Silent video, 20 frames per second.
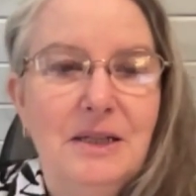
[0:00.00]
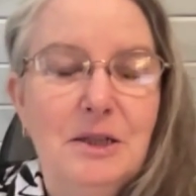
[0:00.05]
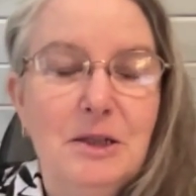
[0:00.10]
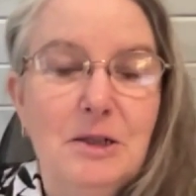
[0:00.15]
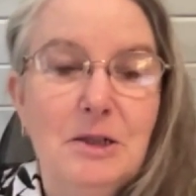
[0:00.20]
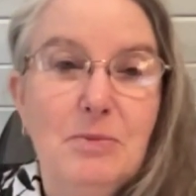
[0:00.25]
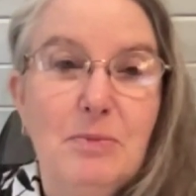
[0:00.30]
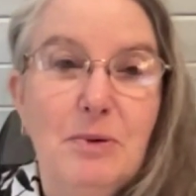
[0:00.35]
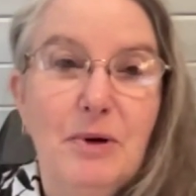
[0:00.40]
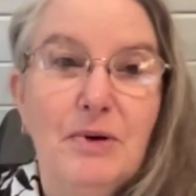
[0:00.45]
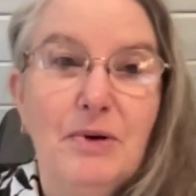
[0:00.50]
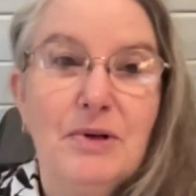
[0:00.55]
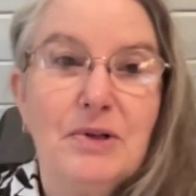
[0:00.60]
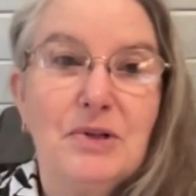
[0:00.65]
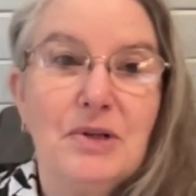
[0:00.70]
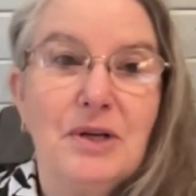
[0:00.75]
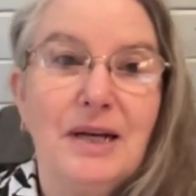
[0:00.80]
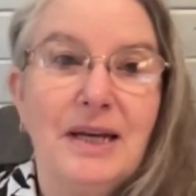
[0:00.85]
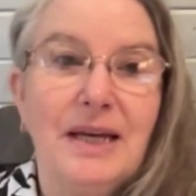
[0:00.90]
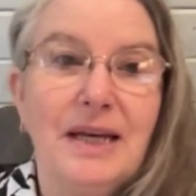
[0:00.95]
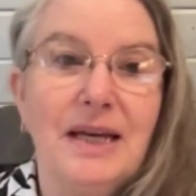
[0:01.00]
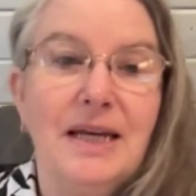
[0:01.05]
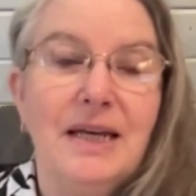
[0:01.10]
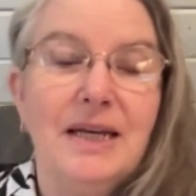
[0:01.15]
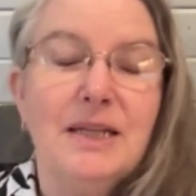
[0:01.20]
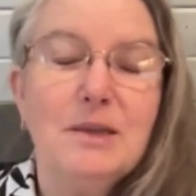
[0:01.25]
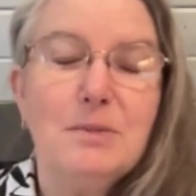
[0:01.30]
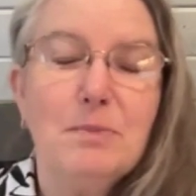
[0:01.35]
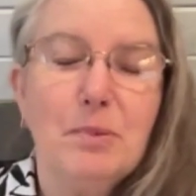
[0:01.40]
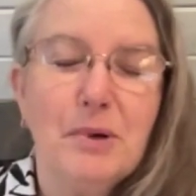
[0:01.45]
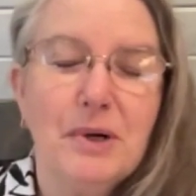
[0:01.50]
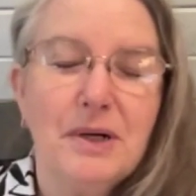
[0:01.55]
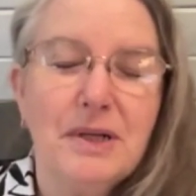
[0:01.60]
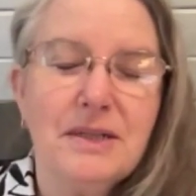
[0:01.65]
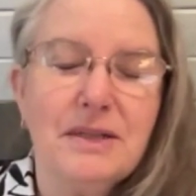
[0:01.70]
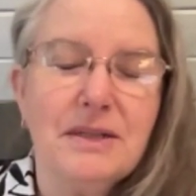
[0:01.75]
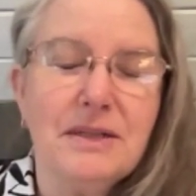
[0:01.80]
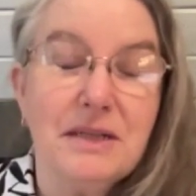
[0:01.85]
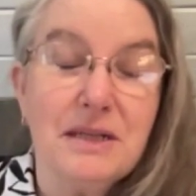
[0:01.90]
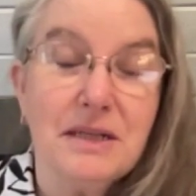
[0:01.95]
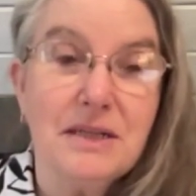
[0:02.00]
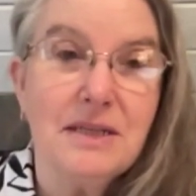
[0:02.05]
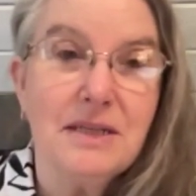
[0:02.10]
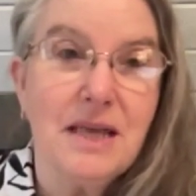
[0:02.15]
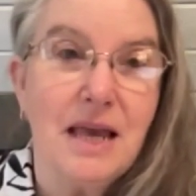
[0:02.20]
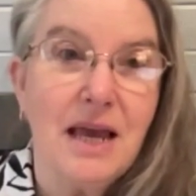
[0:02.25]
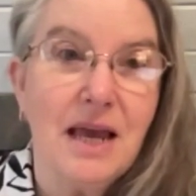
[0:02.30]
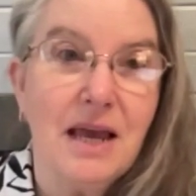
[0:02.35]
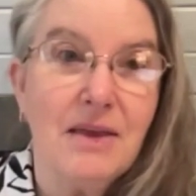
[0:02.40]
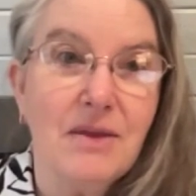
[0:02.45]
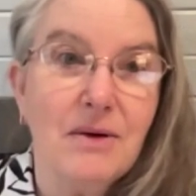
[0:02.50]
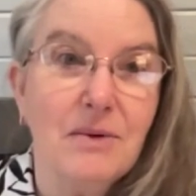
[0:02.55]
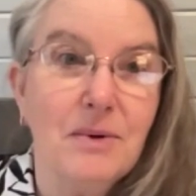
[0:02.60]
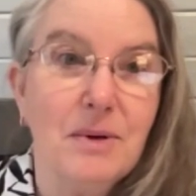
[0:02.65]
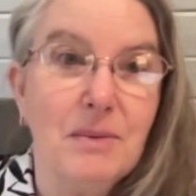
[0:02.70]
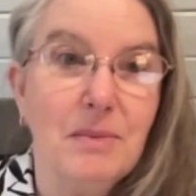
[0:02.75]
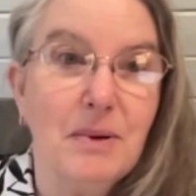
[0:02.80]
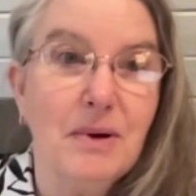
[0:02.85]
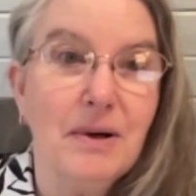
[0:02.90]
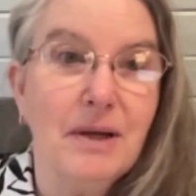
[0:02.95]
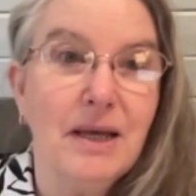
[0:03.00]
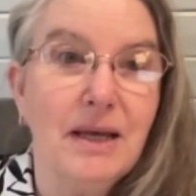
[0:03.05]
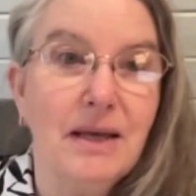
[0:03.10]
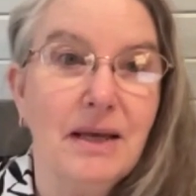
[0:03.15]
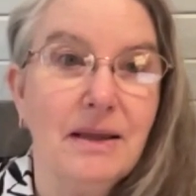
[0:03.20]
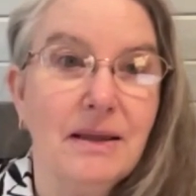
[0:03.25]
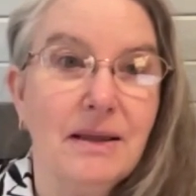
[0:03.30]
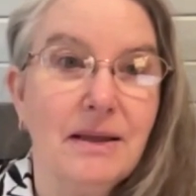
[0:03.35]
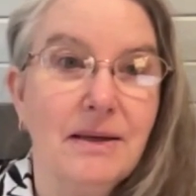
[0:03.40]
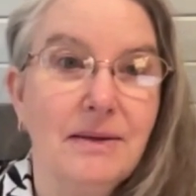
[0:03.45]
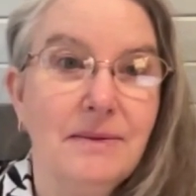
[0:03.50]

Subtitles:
spiritually, his presence is the air that we breathe.